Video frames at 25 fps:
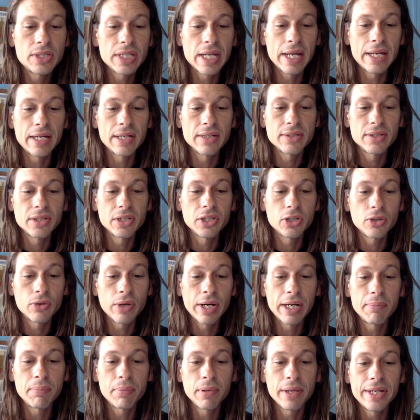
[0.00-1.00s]
And it's a
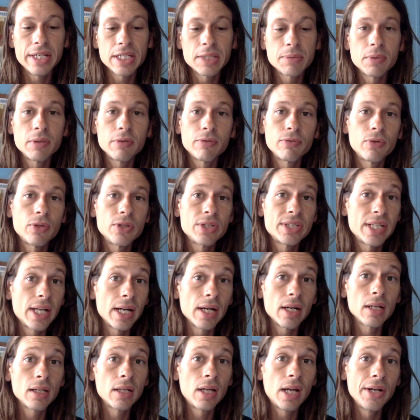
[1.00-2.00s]
great placement for
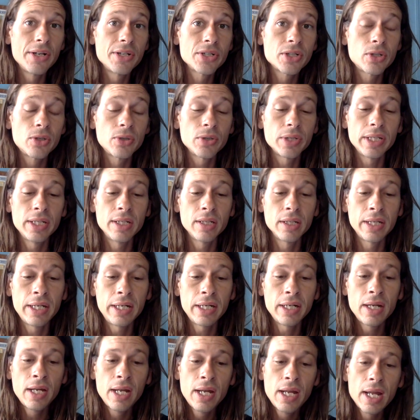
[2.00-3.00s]
psychological
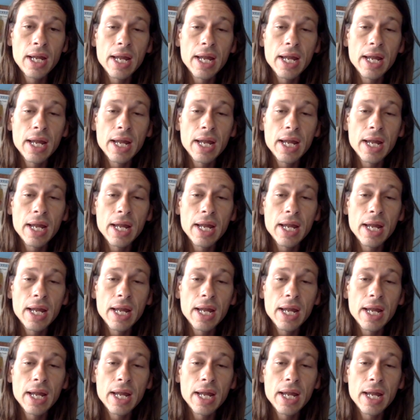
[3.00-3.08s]
healing